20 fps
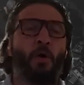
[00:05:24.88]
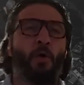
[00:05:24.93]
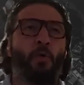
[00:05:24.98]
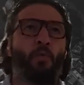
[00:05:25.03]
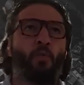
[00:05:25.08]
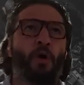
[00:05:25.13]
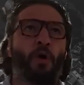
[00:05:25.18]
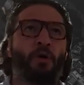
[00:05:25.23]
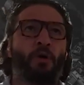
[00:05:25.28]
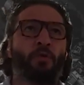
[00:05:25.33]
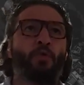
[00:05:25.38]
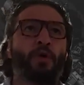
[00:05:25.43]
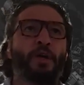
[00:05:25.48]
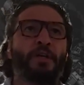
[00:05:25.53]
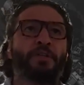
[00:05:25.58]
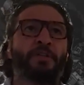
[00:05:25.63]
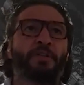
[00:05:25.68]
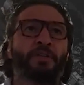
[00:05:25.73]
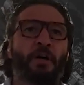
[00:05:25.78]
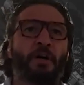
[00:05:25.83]
where
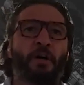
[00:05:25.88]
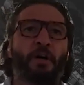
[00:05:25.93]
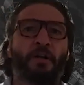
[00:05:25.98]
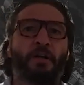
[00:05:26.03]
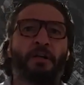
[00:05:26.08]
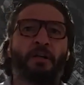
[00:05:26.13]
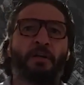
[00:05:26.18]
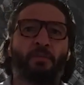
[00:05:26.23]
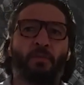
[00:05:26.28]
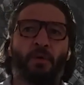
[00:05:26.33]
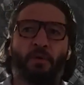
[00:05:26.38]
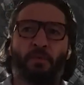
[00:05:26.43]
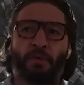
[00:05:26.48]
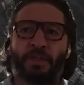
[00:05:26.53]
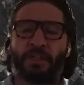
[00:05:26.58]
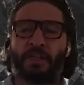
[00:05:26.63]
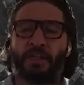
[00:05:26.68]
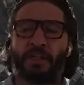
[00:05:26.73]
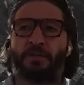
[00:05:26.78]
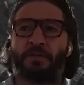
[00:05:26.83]
we started and what we
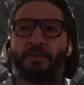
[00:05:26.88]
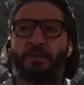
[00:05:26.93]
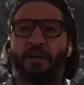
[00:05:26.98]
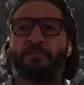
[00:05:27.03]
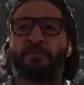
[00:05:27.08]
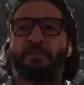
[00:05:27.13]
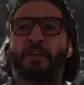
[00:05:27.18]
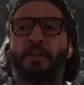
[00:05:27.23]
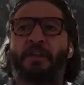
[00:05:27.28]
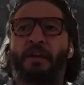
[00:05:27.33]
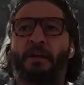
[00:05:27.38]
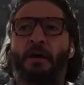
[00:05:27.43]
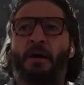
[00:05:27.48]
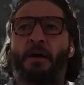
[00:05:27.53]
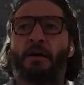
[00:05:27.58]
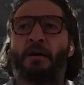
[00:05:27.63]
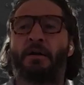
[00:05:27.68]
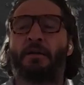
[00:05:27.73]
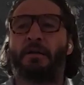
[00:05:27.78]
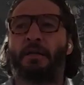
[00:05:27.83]
centered everything
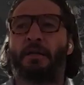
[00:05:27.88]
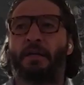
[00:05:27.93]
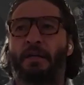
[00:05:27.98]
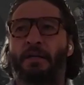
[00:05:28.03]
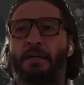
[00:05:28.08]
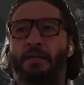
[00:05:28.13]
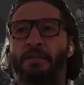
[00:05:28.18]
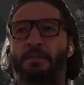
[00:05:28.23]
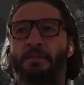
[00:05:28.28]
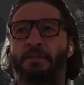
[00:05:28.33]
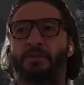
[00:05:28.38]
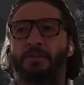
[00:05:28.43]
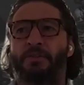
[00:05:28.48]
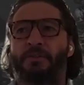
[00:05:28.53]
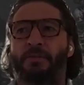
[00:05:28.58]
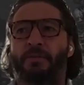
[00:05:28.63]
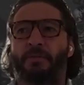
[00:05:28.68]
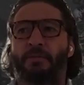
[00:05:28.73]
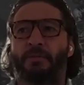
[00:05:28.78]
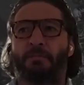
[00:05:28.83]
on
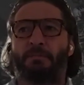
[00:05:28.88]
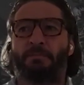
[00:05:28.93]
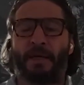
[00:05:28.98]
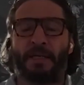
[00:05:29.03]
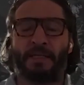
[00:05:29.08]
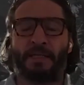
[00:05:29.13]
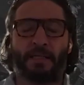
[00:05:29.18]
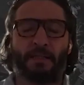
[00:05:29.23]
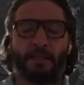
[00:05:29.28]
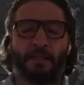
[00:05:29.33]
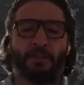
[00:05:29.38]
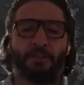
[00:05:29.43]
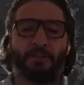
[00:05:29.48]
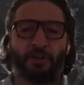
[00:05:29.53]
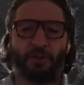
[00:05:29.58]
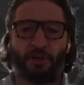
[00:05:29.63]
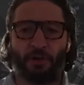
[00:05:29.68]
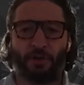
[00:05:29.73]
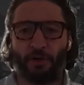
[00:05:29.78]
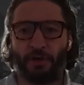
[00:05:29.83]
is basically
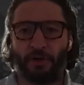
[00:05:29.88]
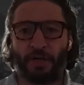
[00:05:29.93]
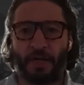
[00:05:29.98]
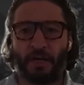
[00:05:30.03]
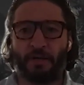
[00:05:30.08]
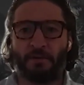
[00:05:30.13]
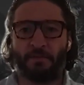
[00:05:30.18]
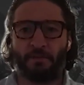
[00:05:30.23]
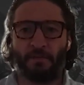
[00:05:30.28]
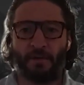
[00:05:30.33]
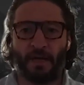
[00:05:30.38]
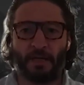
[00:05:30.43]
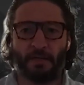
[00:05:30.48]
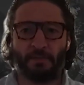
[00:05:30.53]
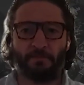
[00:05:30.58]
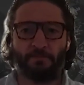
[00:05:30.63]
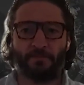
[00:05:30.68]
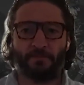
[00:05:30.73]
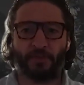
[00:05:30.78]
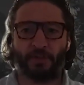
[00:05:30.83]
security, right?
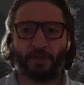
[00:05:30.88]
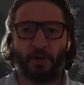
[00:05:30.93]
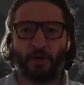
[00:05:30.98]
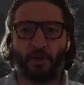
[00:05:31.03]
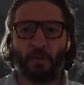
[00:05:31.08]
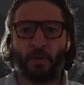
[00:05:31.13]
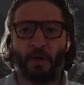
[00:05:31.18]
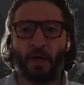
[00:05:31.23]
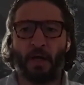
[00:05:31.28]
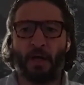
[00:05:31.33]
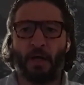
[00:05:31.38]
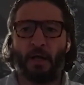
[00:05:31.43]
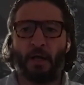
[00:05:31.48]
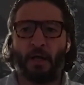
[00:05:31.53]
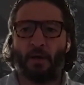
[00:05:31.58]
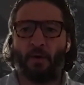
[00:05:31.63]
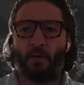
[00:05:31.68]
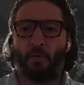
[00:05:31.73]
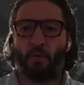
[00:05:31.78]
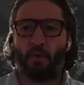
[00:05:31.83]
So
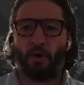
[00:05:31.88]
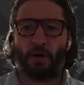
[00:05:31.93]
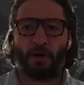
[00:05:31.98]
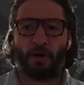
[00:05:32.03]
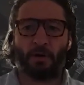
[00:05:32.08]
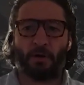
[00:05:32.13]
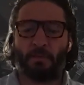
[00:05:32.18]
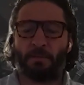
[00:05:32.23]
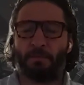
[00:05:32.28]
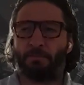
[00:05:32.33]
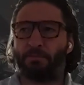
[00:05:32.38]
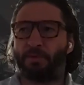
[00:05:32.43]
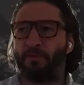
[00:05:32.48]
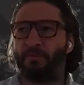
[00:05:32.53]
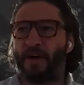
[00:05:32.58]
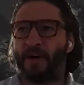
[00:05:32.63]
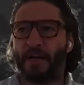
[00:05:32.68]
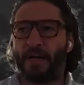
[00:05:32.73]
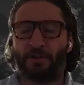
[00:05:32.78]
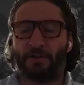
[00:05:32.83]
we're
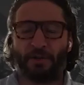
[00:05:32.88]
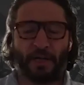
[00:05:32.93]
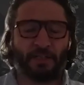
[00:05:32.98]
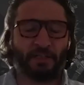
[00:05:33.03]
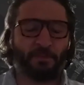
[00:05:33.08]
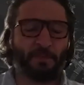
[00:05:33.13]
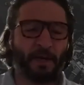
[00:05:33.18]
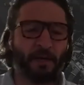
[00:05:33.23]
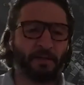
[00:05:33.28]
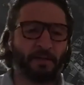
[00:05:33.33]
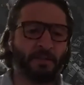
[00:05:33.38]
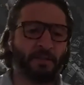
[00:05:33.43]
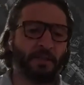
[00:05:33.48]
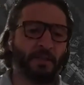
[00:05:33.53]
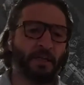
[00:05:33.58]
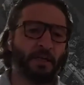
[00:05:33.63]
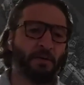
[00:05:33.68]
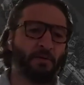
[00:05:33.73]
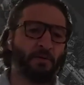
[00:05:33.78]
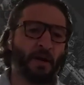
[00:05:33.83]
providing
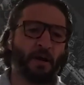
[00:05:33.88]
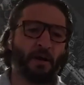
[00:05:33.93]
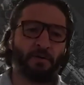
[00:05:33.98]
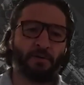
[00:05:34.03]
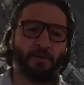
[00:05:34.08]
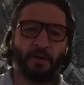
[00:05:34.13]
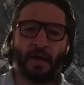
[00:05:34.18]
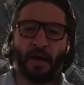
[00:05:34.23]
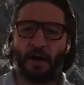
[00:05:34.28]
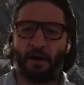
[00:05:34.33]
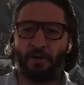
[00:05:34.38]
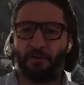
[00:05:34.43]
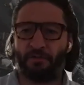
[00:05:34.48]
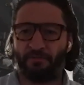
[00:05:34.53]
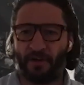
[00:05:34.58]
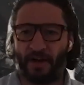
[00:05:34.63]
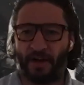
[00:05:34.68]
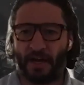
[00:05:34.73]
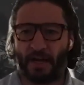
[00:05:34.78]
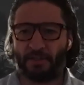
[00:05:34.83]
transparency around how the
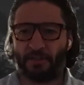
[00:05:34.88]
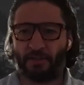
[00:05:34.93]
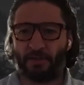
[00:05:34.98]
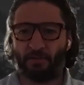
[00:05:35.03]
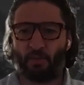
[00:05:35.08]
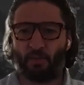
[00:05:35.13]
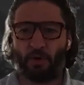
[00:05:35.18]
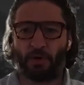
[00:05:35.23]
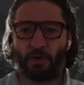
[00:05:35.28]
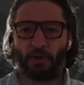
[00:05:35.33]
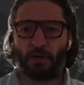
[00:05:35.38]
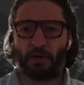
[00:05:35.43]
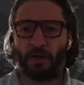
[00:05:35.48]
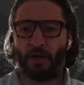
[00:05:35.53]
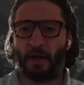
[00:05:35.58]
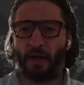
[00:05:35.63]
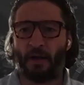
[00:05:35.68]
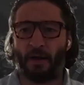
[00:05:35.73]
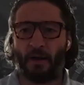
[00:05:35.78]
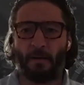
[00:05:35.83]
finances work,
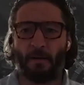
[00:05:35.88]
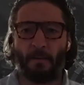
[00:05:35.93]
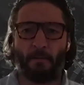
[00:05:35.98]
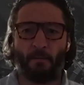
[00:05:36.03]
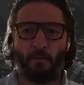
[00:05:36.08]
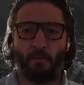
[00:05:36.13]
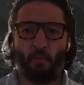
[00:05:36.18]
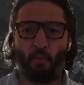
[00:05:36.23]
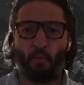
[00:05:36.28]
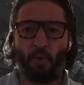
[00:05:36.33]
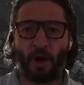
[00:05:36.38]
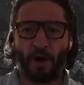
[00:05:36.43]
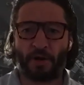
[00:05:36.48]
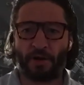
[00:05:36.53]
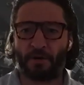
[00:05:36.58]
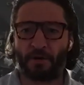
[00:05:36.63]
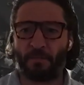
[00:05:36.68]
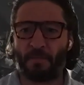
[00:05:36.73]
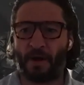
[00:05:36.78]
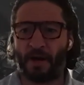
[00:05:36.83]
um, where
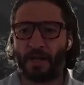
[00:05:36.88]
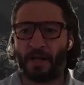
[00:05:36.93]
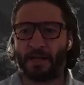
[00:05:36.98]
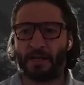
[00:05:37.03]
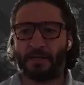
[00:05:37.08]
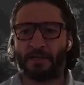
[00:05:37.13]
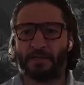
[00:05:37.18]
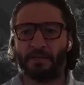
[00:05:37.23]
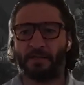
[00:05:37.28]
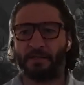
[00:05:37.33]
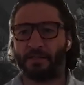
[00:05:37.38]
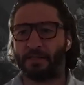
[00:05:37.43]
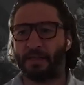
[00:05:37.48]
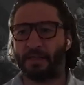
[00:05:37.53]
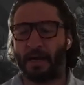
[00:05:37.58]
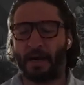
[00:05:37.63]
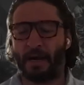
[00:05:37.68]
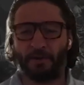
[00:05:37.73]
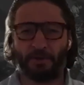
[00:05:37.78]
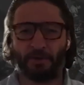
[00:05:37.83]
your money is,
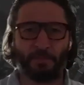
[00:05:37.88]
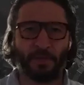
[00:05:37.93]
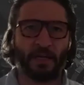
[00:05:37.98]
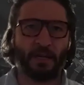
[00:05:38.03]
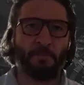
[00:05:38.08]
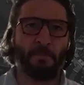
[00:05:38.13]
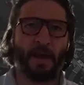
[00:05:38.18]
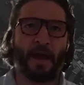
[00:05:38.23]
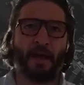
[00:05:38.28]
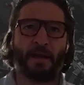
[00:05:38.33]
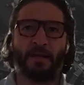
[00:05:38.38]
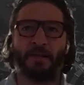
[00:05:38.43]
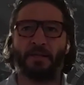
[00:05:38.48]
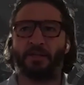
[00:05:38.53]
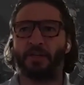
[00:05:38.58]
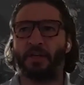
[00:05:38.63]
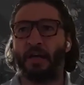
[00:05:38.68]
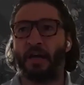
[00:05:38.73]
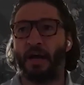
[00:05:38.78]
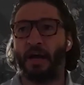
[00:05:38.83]
how it's being
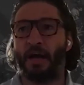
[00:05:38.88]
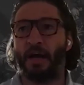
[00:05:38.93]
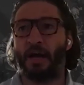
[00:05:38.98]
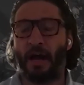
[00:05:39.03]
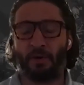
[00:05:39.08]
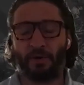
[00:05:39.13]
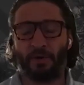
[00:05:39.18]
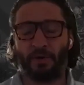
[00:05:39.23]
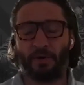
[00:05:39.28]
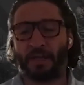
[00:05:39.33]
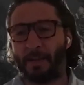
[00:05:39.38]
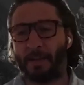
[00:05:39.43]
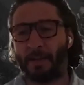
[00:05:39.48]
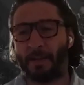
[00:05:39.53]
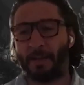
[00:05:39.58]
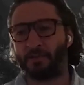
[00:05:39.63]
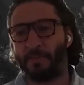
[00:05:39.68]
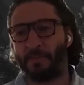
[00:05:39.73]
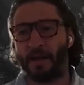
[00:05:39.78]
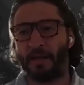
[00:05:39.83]
managed, how are the
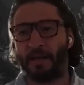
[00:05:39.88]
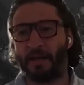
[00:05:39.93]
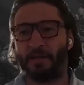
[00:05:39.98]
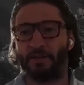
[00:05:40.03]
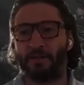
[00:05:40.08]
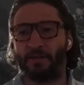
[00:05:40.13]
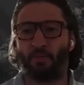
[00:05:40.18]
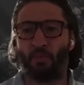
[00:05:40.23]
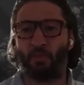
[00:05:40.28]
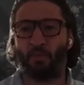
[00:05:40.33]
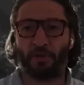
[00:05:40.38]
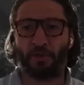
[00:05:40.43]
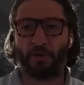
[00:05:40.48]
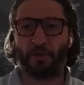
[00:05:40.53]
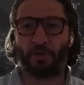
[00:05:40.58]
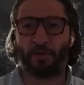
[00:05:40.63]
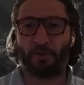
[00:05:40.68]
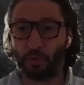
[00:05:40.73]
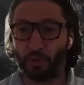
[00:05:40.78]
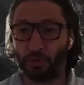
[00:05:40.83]
games managed, what are
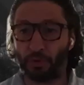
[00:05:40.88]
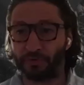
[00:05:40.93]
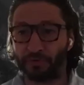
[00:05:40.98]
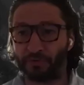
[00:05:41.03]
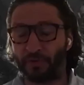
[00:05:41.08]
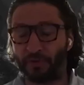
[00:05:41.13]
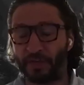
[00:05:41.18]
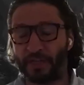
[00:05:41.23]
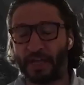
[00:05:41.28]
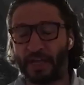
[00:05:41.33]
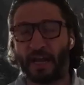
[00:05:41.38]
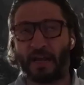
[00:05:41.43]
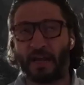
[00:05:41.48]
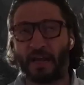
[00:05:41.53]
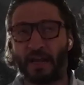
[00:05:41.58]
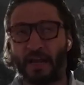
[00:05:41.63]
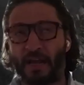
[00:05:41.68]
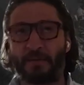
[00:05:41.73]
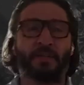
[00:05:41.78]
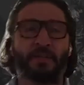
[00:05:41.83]
the rules for the
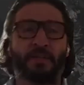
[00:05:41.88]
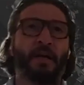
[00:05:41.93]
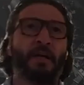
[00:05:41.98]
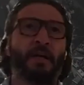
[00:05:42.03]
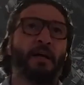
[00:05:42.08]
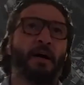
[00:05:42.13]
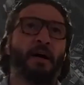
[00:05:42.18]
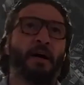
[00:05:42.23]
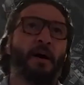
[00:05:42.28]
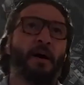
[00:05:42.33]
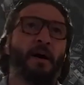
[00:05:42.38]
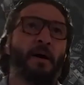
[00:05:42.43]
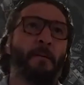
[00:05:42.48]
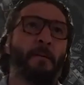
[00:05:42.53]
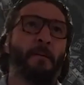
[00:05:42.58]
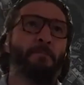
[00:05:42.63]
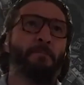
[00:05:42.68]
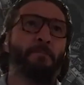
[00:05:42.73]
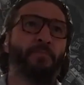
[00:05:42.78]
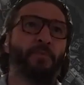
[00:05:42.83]
games,
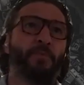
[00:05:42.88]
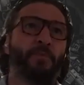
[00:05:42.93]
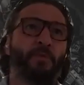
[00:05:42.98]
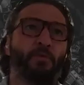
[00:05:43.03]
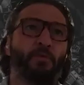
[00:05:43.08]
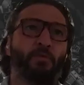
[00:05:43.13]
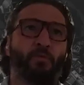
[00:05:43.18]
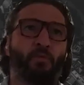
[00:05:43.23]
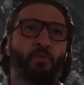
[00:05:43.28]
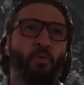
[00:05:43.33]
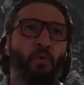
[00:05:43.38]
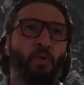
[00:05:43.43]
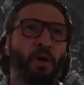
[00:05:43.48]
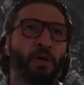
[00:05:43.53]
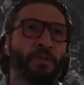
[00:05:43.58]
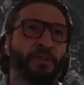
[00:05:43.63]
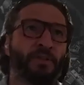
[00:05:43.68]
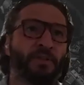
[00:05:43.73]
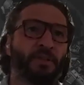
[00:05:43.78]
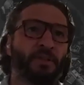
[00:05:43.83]
um,
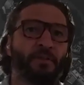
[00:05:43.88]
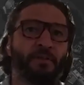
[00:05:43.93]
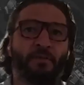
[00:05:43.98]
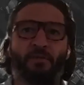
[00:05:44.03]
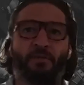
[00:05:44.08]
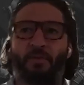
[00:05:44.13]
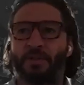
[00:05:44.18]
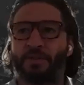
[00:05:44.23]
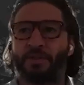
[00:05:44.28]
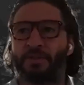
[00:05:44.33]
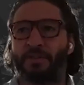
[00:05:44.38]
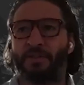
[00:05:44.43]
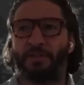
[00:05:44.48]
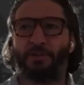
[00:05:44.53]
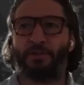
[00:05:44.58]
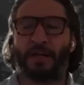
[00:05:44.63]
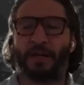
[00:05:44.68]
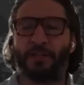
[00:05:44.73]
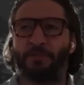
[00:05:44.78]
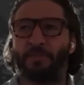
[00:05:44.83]
what's the what's the
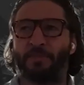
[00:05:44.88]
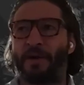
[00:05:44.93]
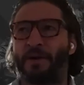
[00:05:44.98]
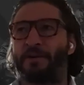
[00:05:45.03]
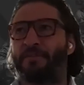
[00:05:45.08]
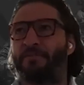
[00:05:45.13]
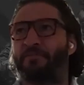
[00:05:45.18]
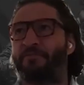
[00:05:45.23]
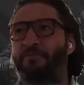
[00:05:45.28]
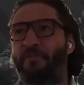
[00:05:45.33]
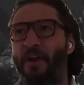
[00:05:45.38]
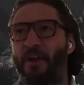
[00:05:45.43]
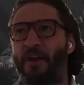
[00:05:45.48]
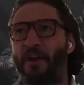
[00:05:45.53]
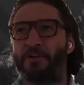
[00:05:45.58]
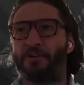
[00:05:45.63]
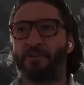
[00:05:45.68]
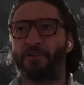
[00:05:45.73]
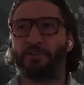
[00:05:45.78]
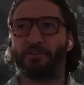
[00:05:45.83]
transparent and
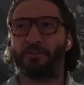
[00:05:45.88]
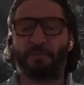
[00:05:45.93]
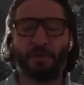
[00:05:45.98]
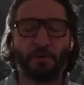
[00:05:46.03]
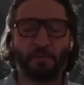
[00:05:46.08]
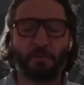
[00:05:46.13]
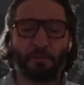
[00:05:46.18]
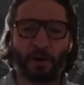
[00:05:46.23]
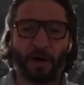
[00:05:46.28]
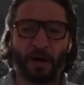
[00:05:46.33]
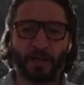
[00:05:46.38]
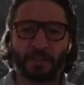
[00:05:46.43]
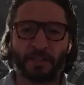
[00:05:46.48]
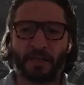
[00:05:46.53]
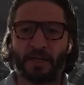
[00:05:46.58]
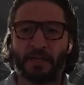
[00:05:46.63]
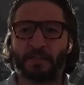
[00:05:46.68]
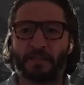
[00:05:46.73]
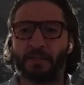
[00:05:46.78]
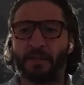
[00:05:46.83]
fair dispute
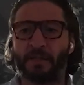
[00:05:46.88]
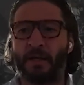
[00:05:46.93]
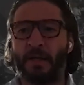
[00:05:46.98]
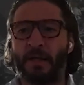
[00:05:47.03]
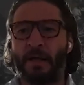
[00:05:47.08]
process.